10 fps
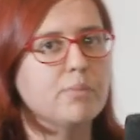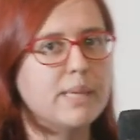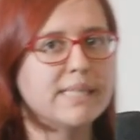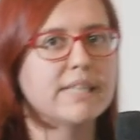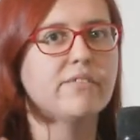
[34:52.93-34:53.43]

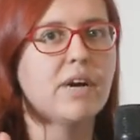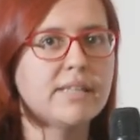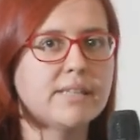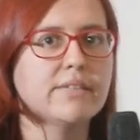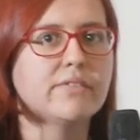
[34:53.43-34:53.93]
Basically,
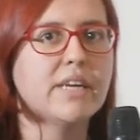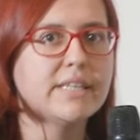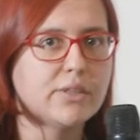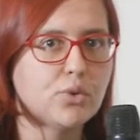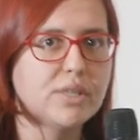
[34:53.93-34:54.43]
when
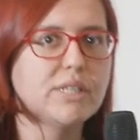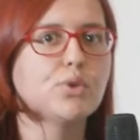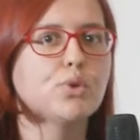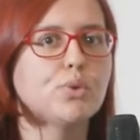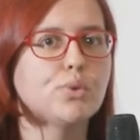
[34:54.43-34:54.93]
you need
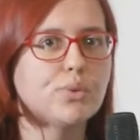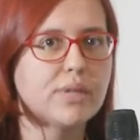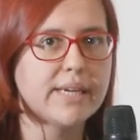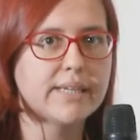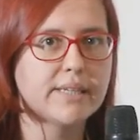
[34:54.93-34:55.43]
to
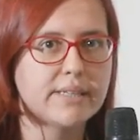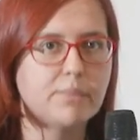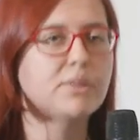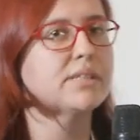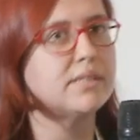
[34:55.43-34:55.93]
like
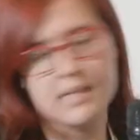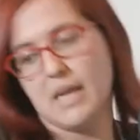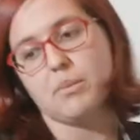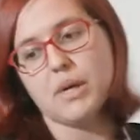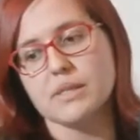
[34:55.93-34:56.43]
rebuild the
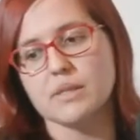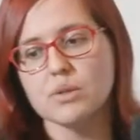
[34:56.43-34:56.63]
standbys.